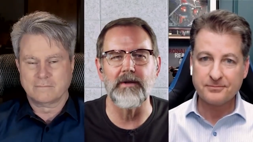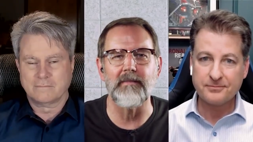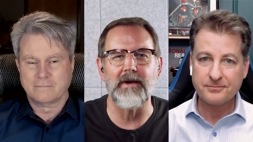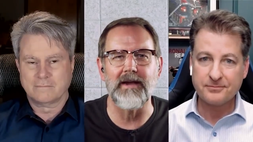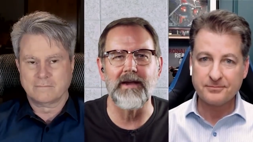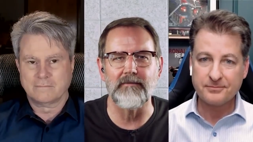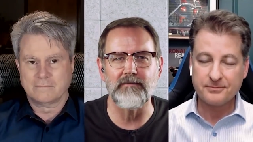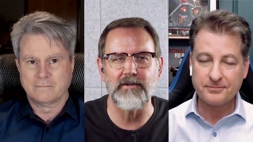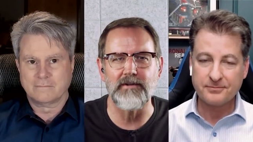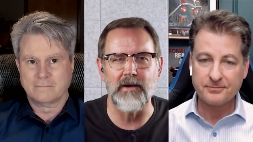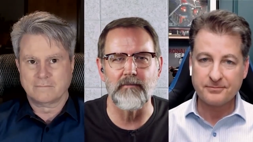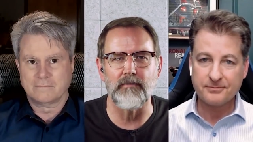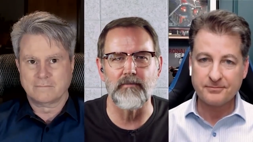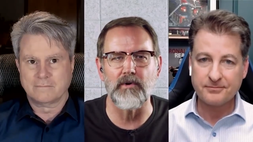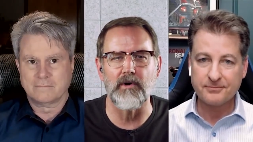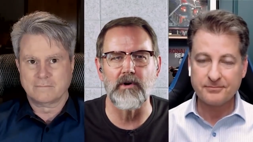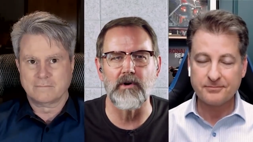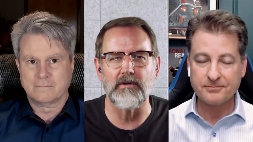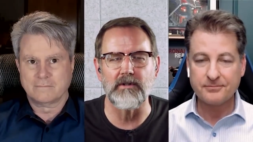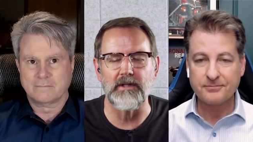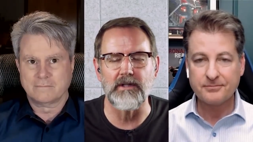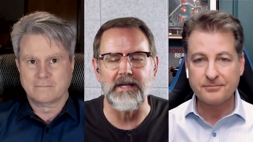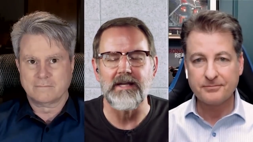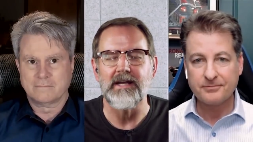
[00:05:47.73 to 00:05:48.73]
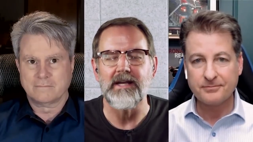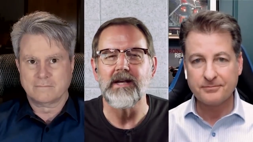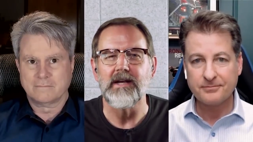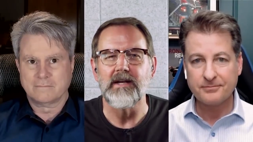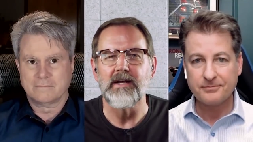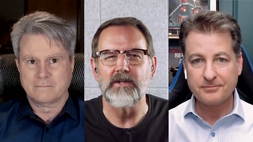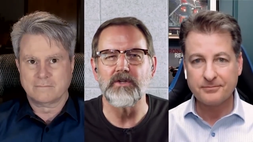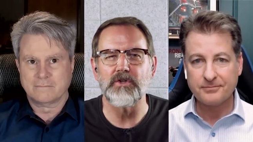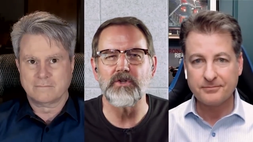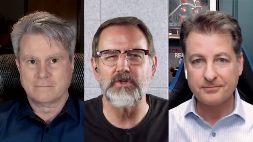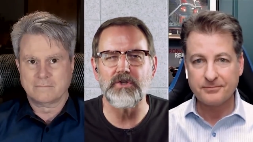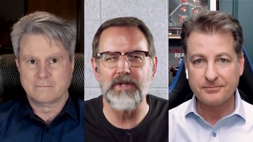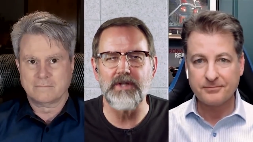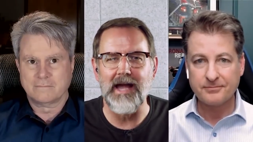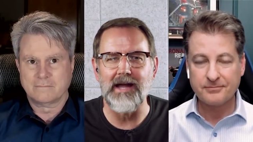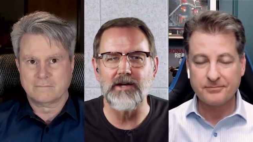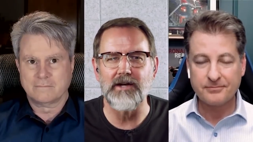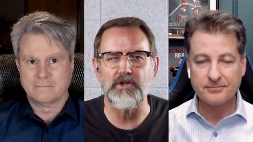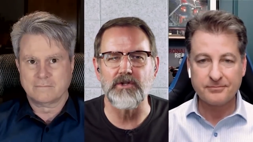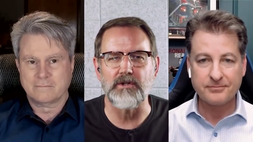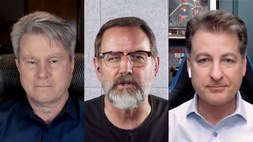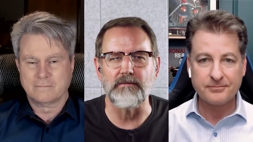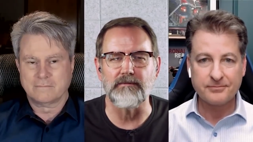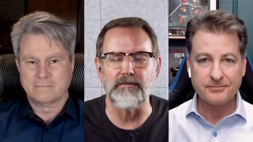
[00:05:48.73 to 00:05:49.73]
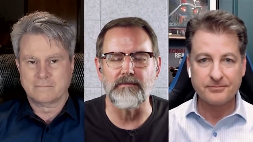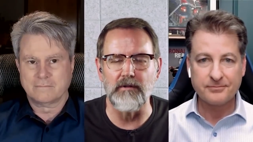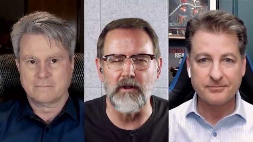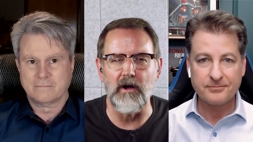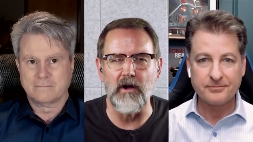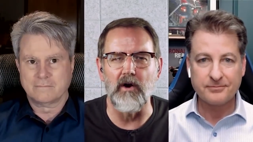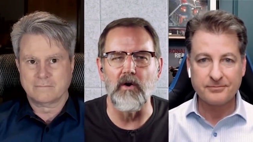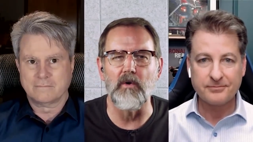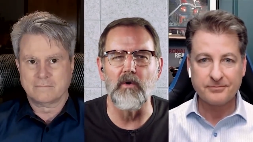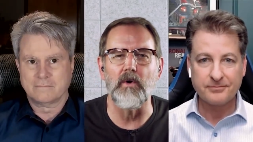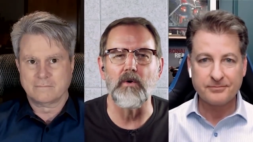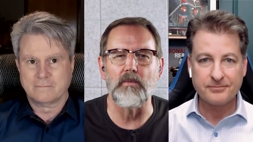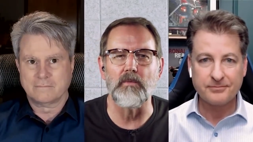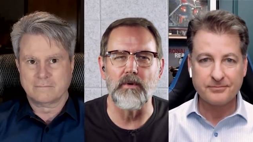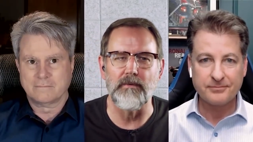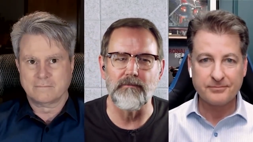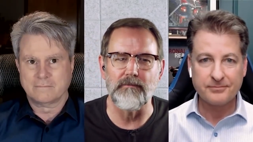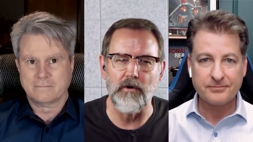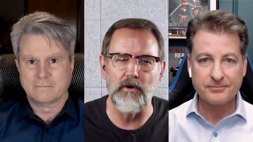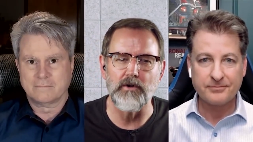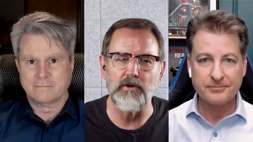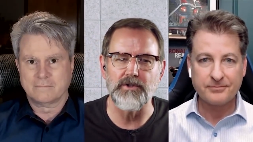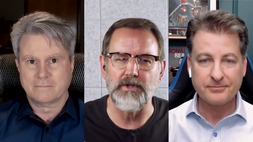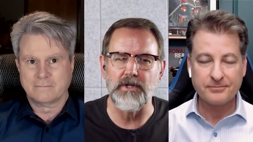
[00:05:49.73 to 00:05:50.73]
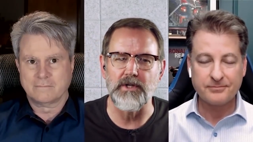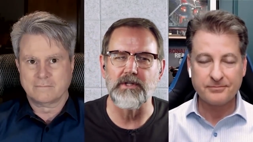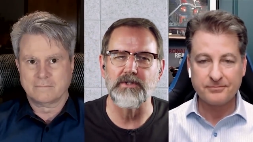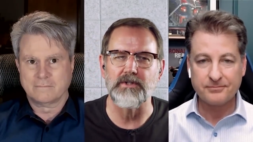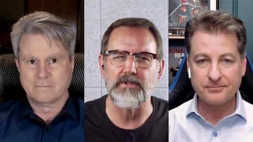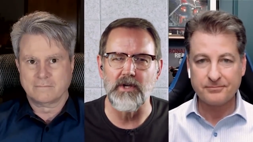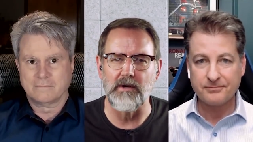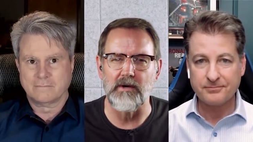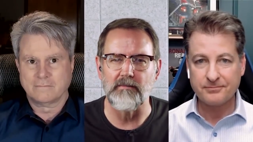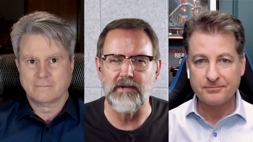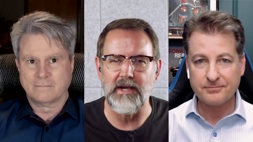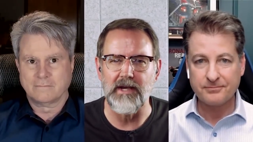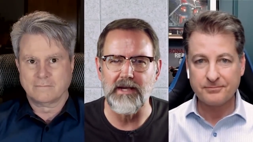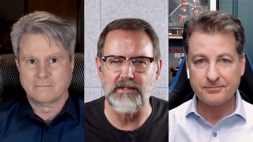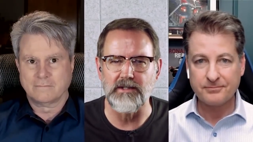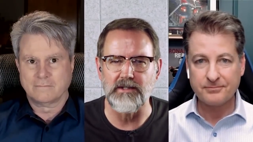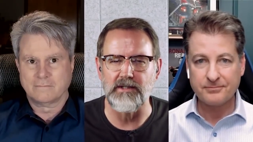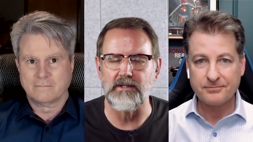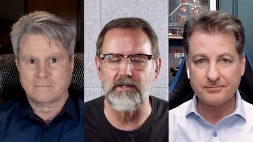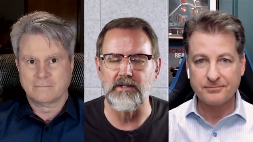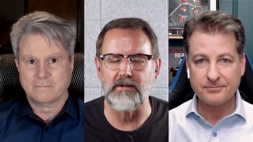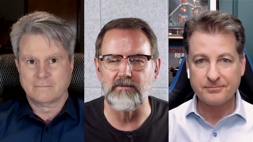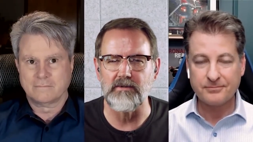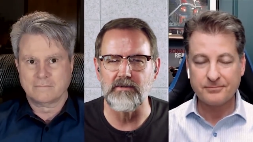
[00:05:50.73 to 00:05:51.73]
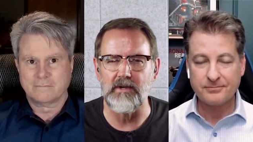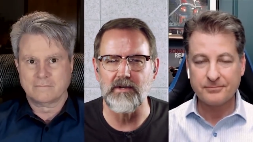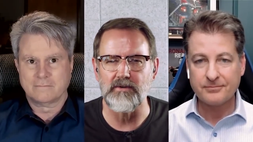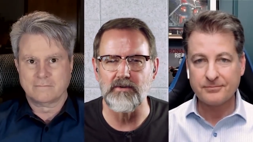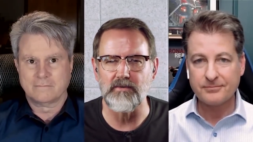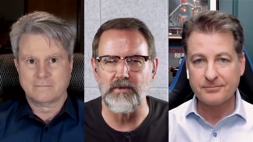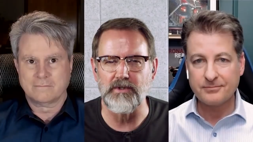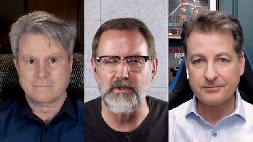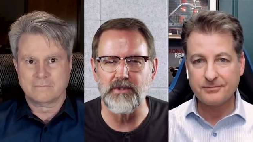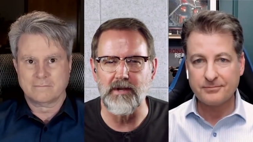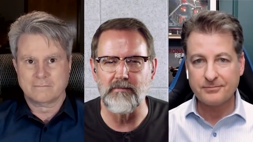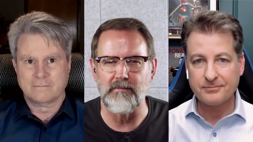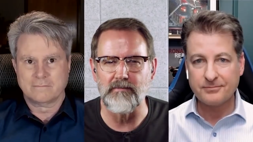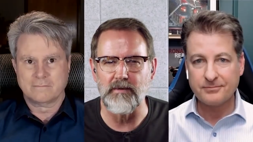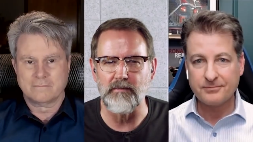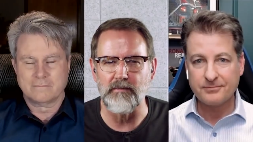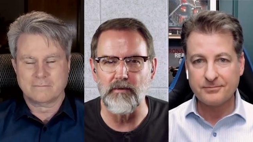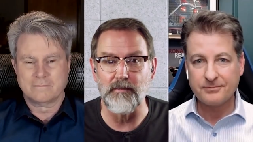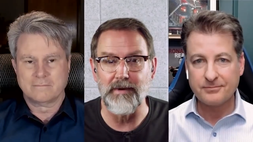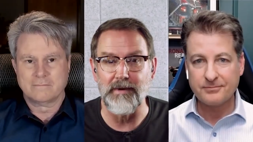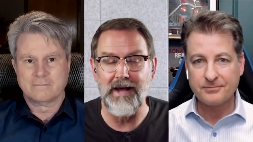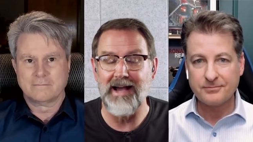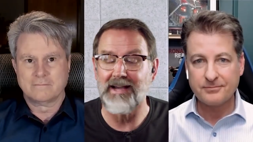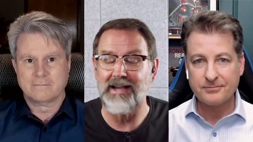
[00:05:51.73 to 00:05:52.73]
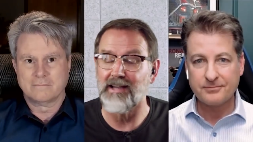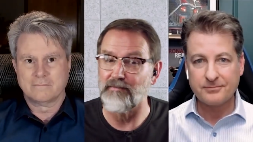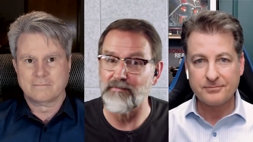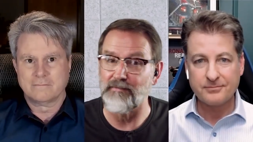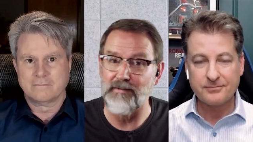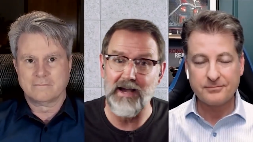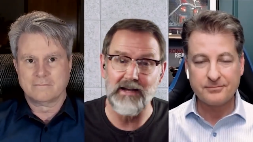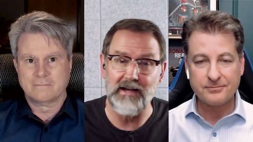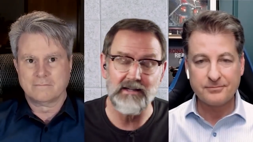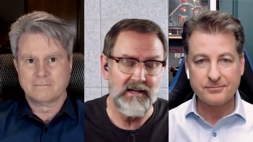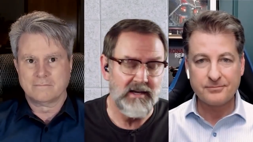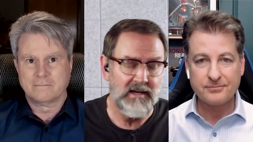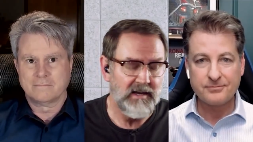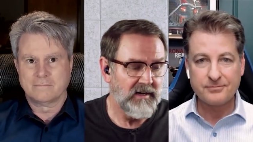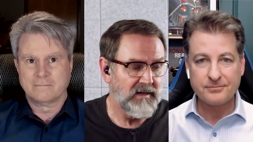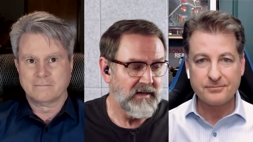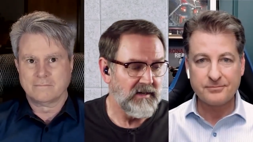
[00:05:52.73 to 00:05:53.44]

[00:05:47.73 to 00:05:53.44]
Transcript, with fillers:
Speaker 1: It may have temporarily stanched the flow or reversed it in some cases as, we send people back. In fact,